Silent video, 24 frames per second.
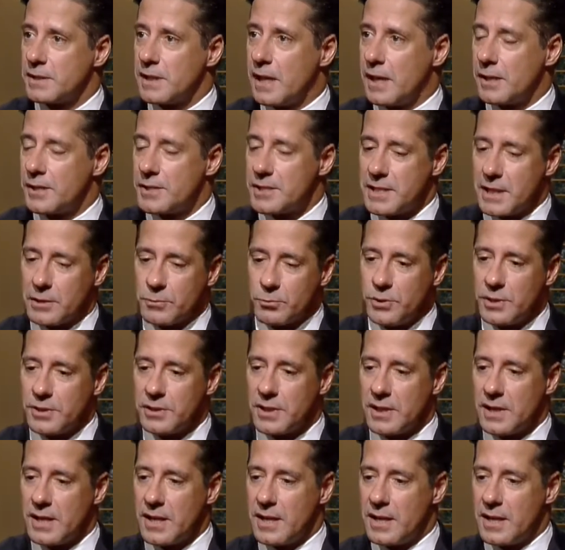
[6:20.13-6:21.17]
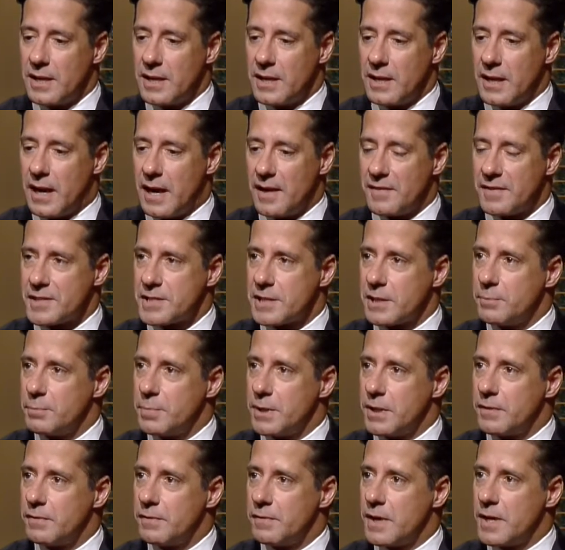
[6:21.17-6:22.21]
That would obviously
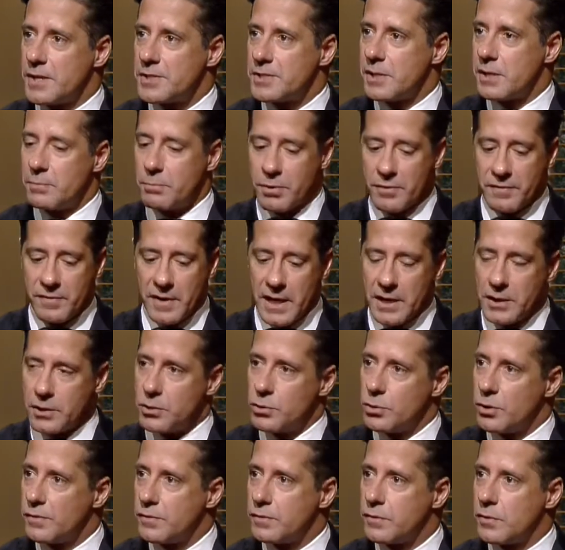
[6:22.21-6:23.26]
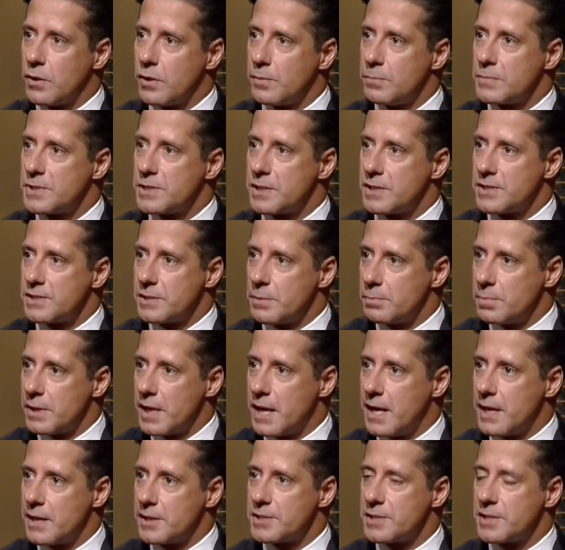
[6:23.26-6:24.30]
be invested in providing uniforms and
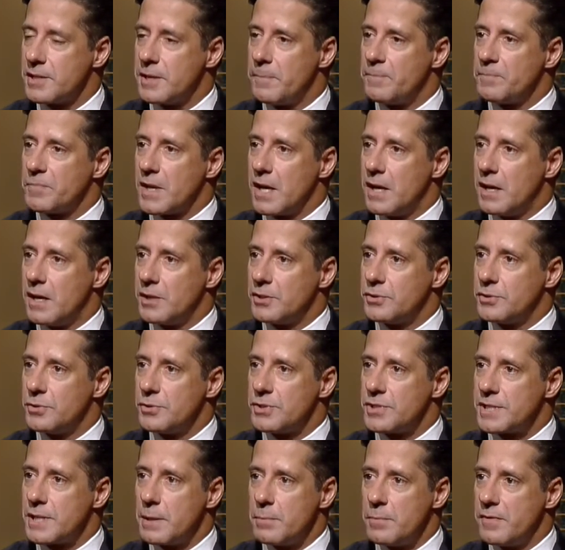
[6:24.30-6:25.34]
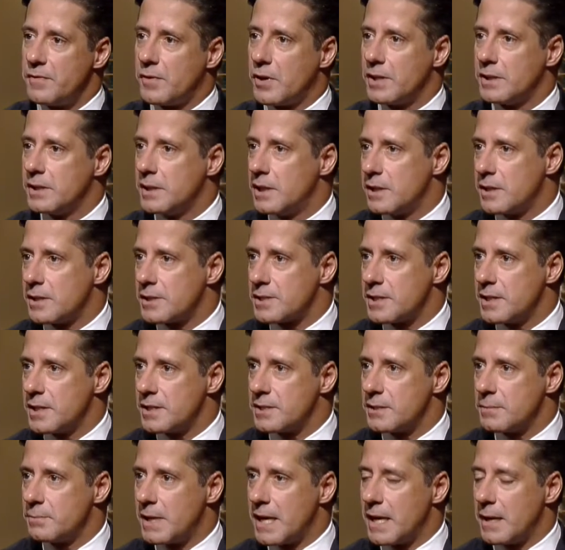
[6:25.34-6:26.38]
supplies to some of our neediest
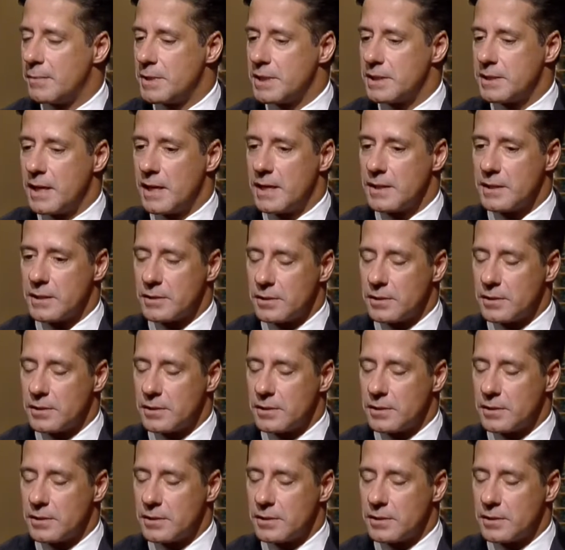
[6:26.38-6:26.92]
kids in Miami-Dade.